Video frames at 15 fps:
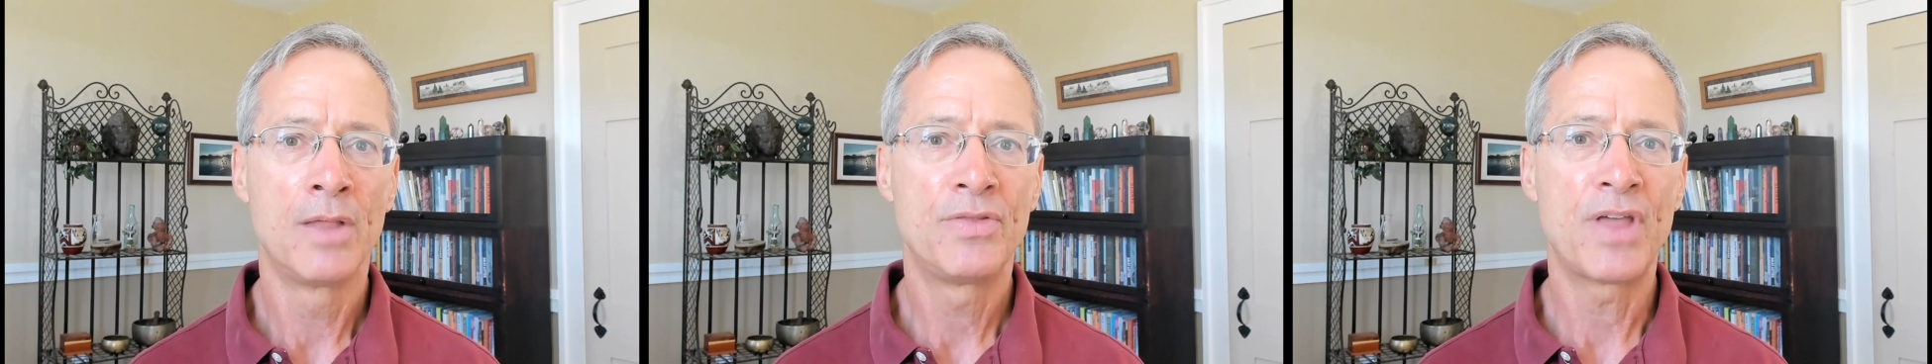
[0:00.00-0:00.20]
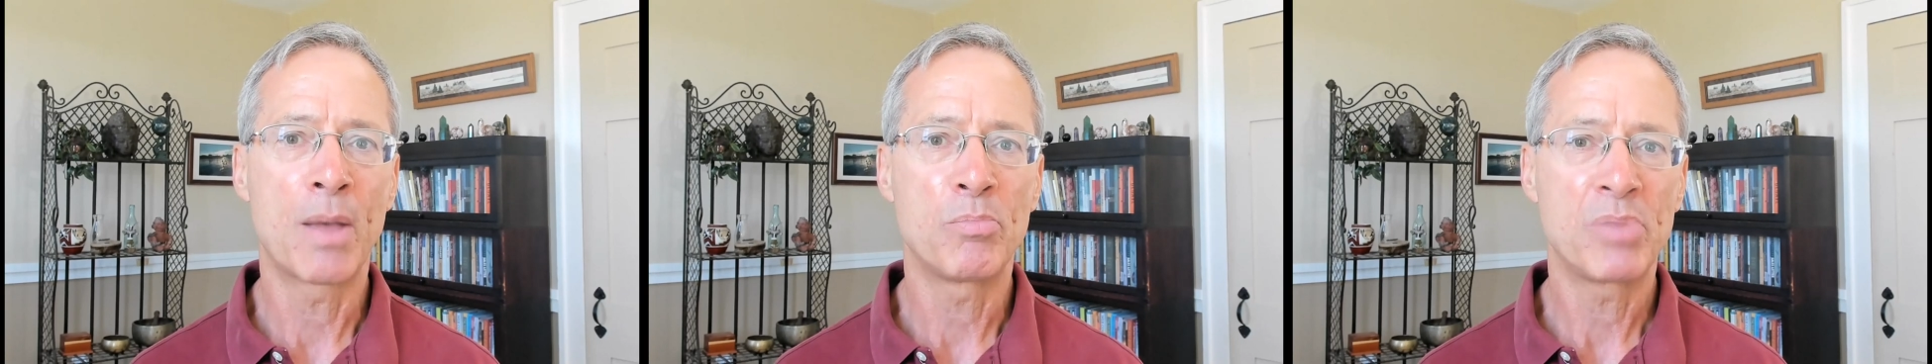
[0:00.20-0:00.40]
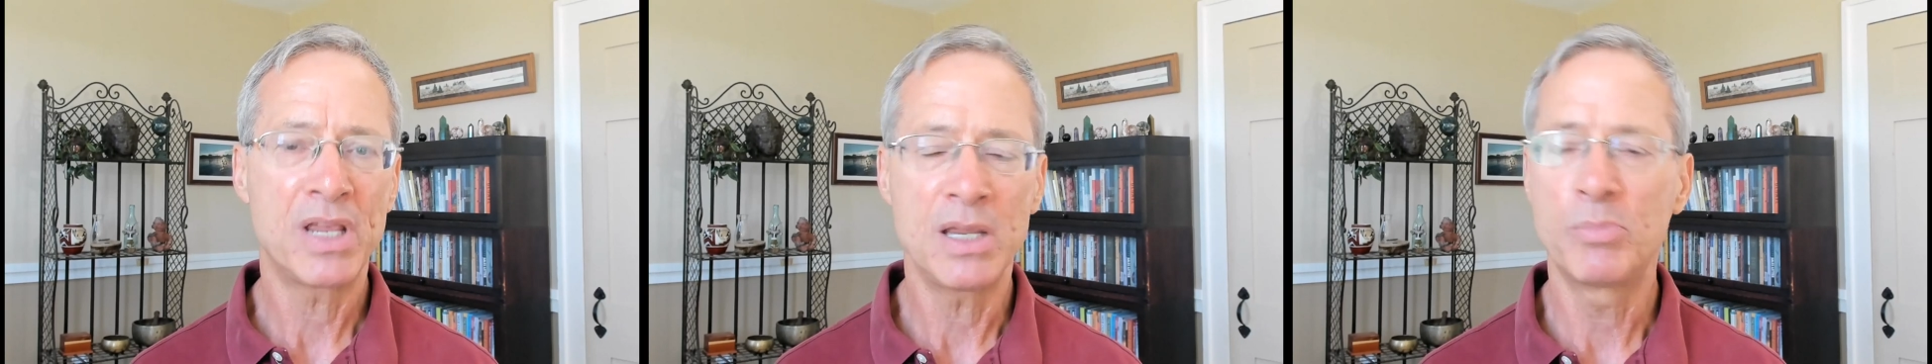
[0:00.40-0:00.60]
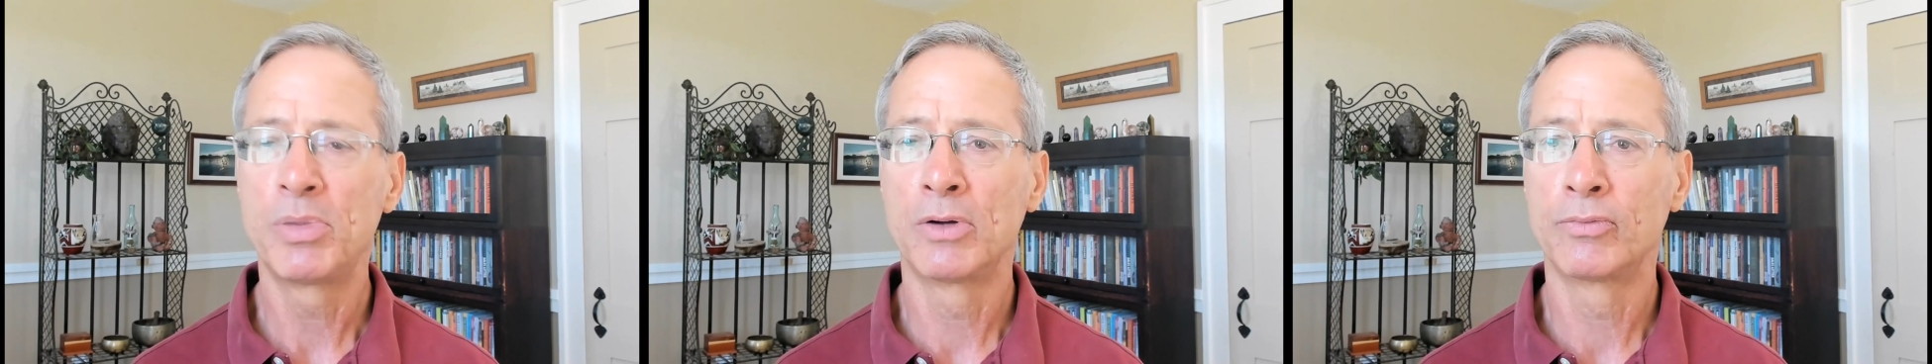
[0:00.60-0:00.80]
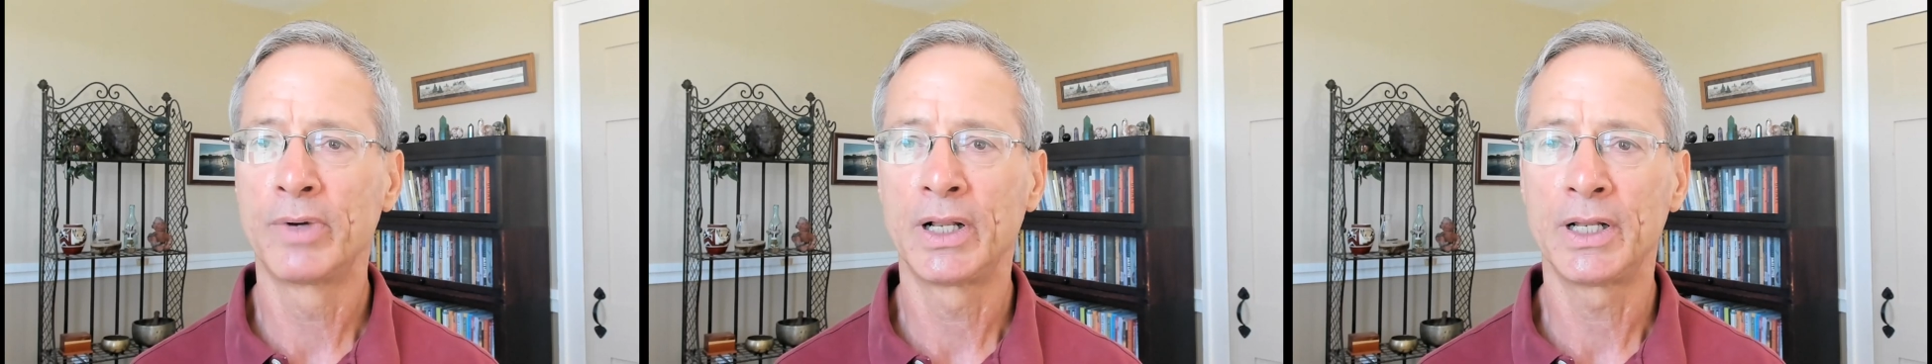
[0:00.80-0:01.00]
that
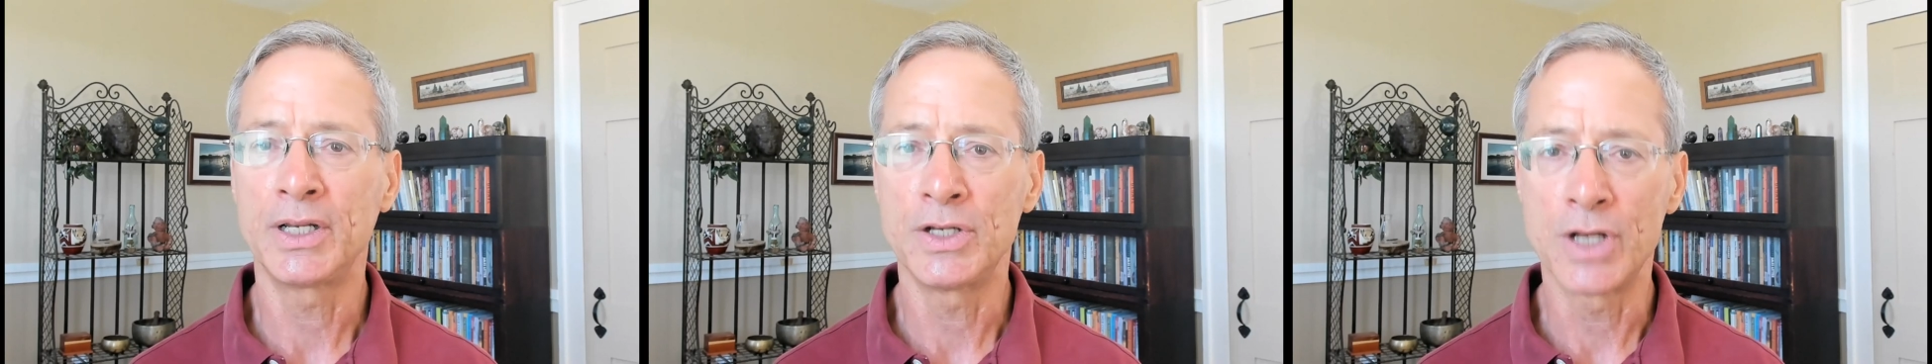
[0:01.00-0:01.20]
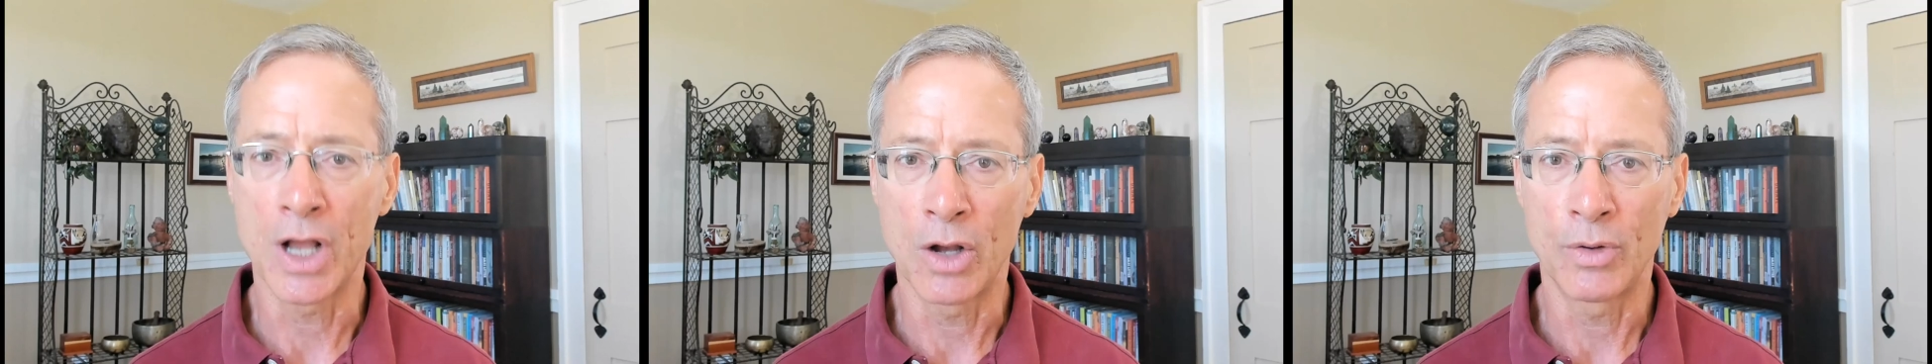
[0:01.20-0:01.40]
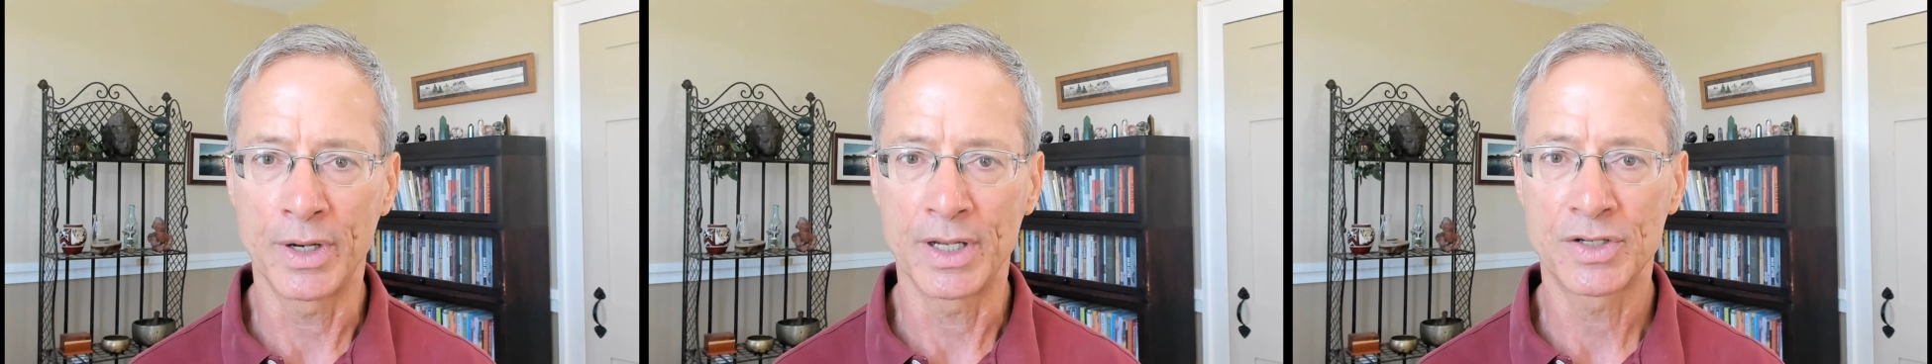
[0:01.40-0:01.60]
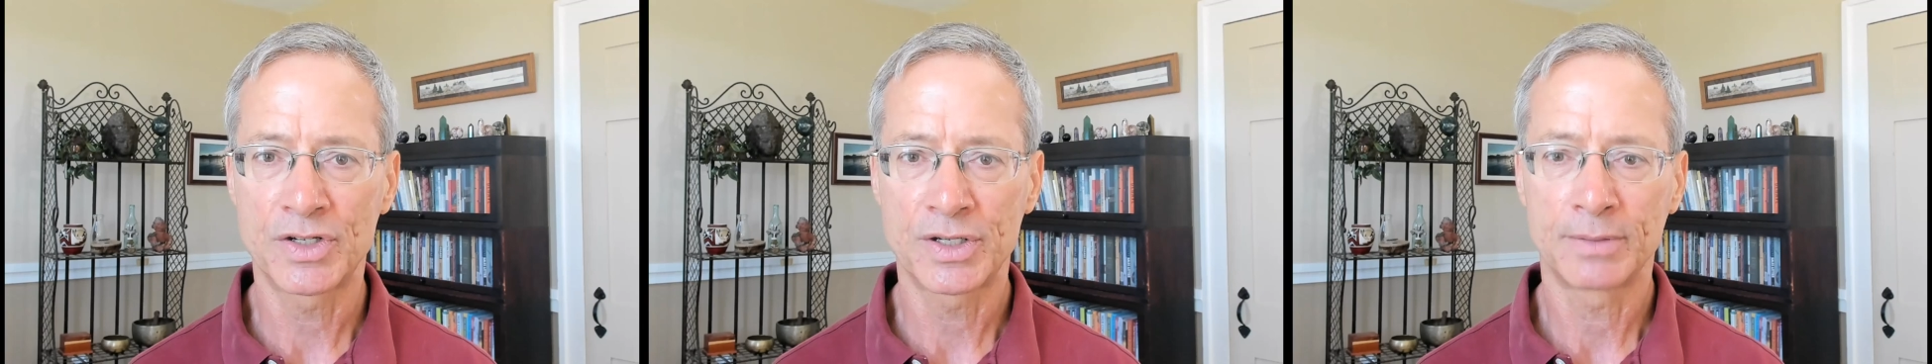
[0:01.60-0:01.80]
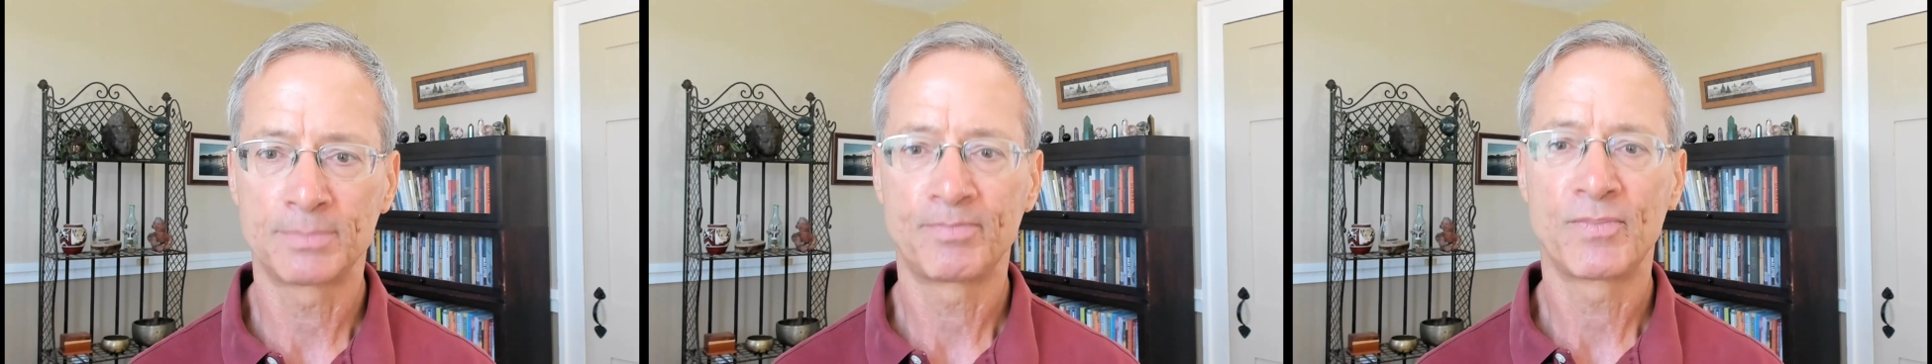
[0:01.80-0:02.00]
people really
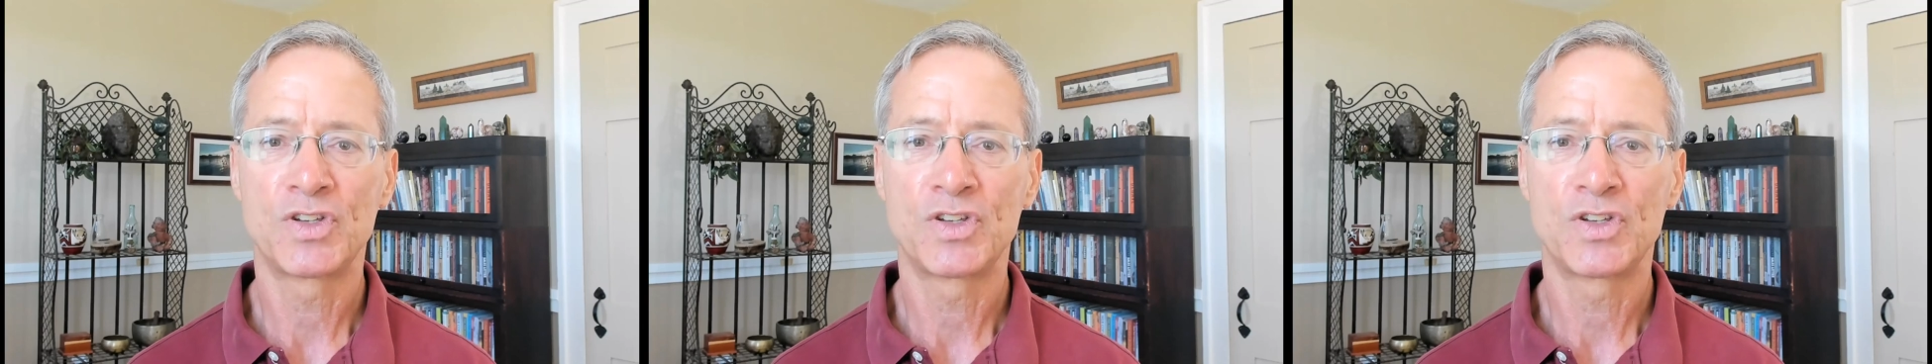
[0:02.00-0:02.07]
notice.